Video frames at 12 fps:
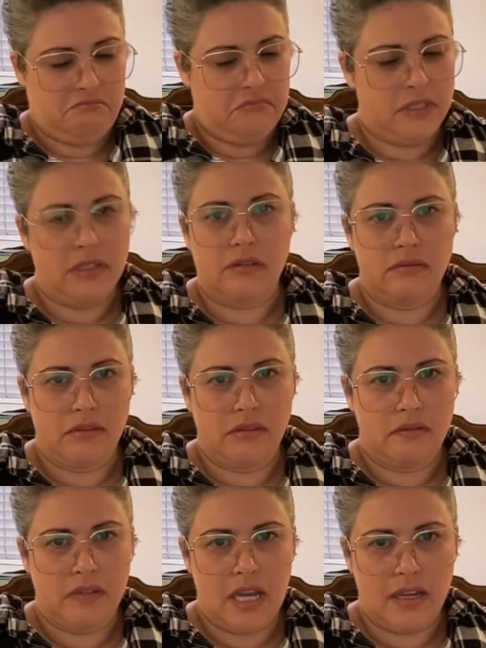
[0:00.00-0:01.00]
you know,
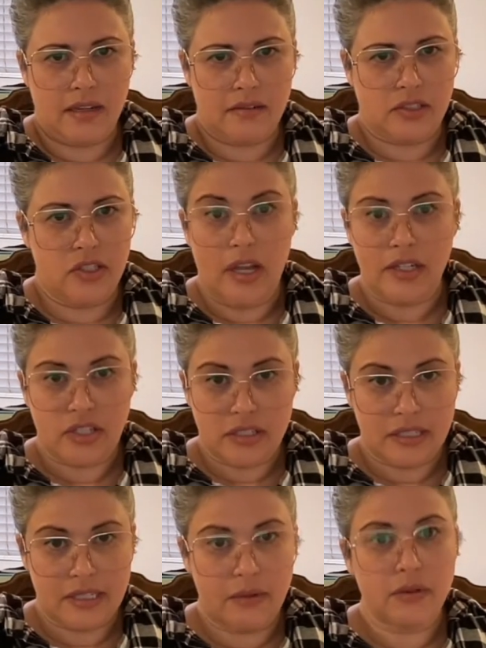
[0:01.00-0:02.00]
not just
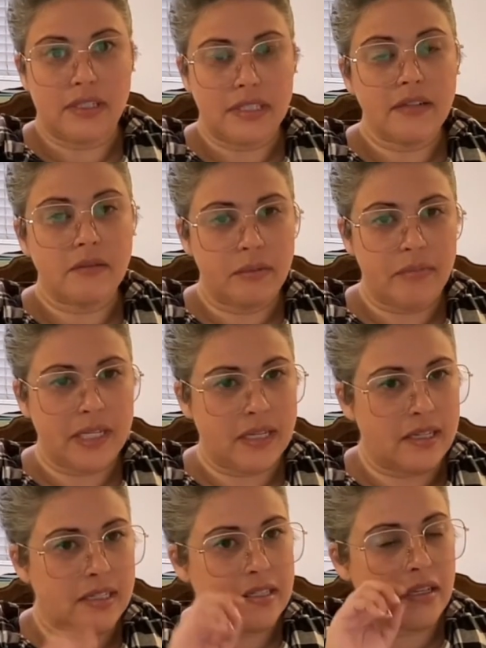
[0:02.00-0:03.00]
because they were on sale, but
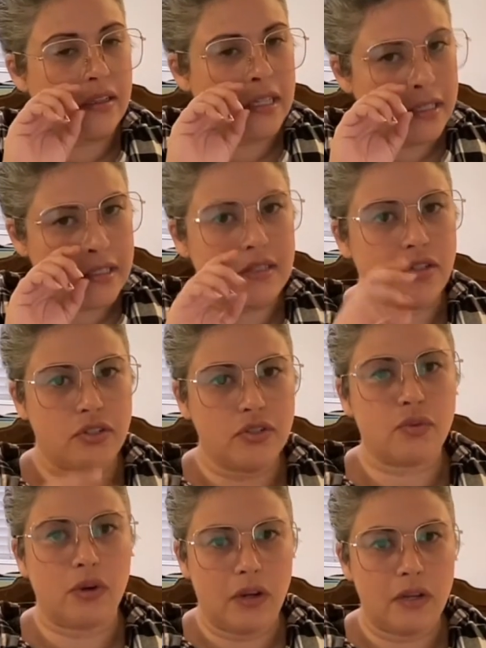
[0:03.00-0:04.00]
because these
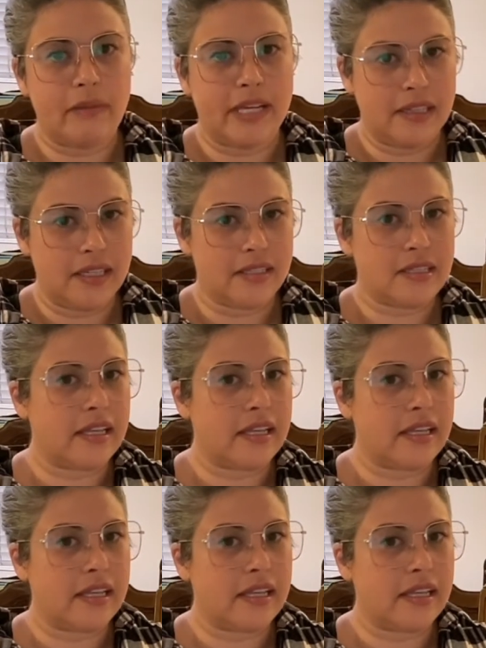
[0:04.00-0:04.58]
shoes were on my list.